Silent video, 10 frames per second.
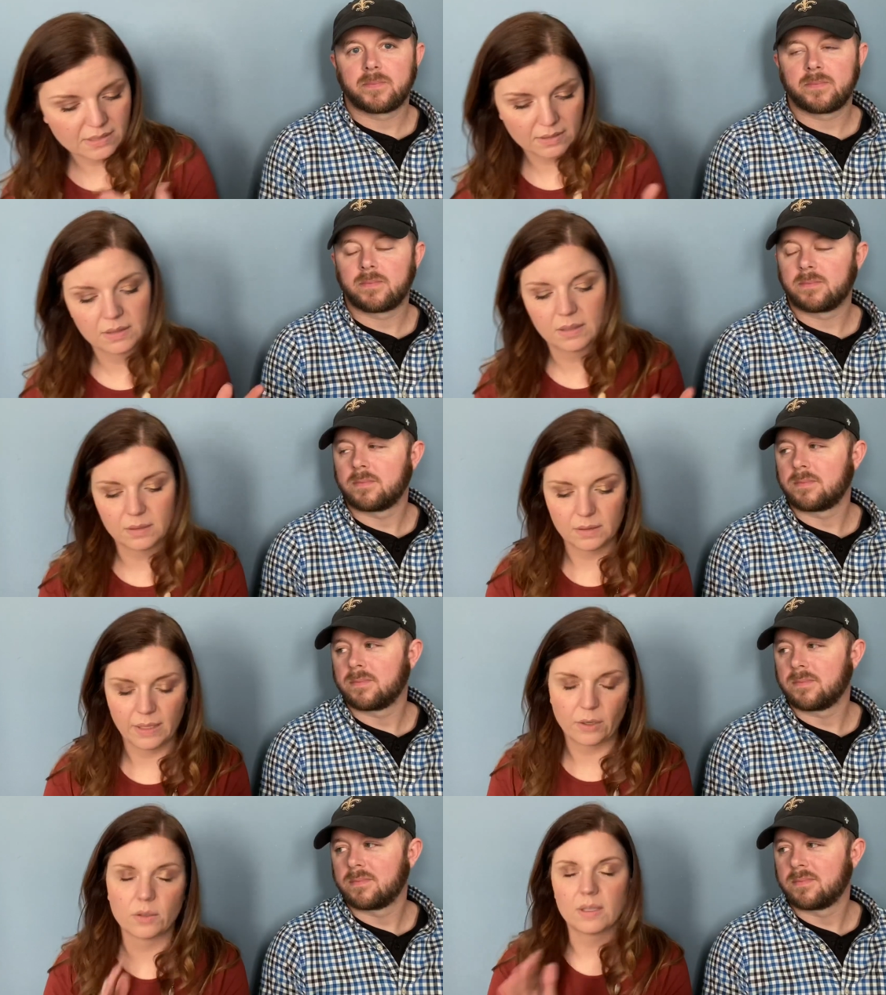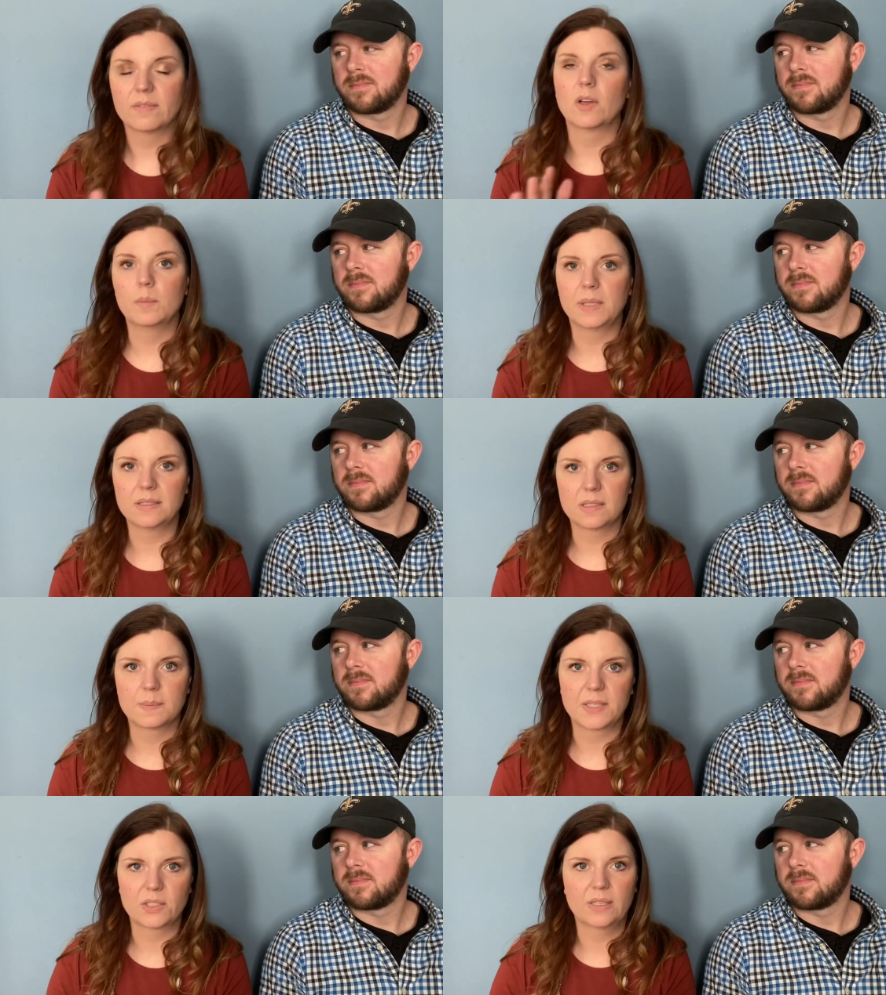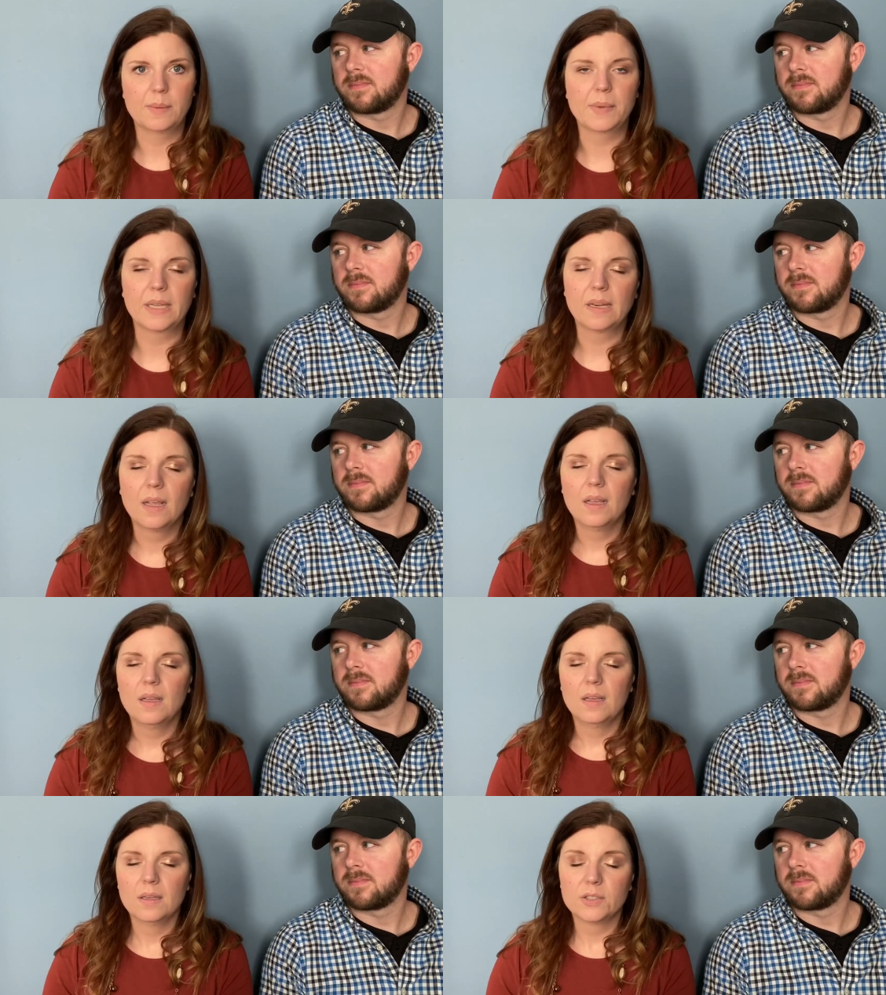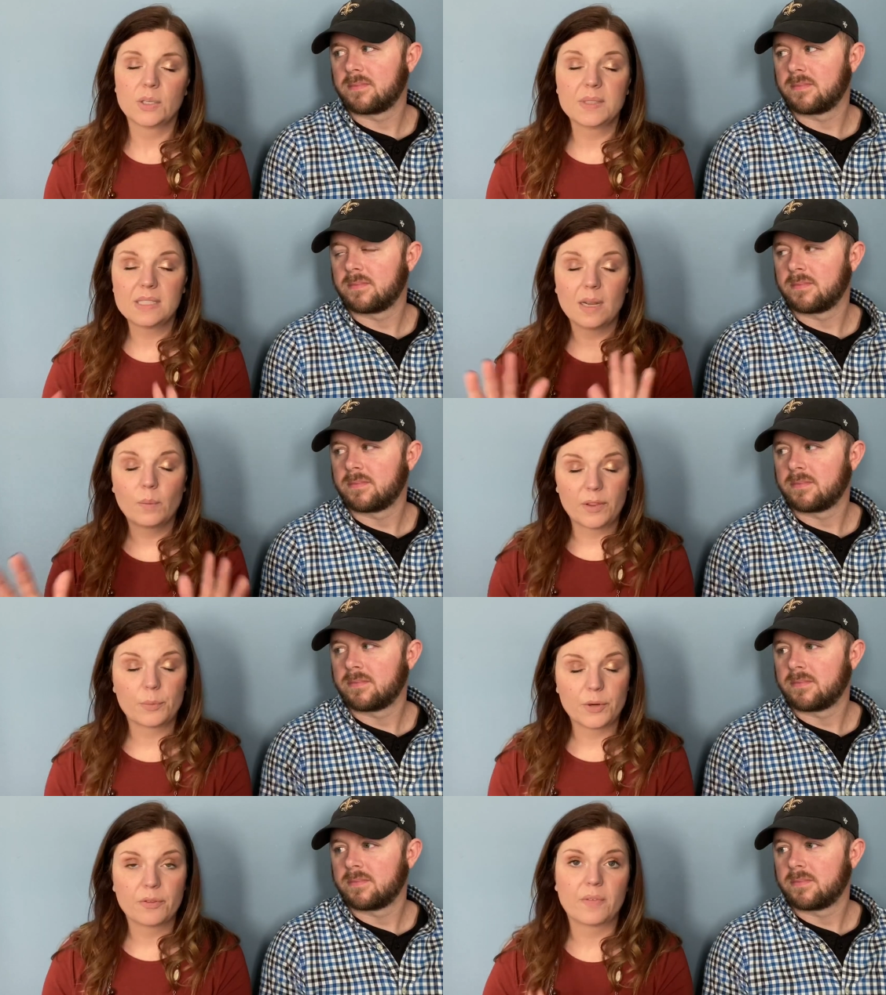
Speaker 1: and the like early fall months especially. But so it's not weatherproof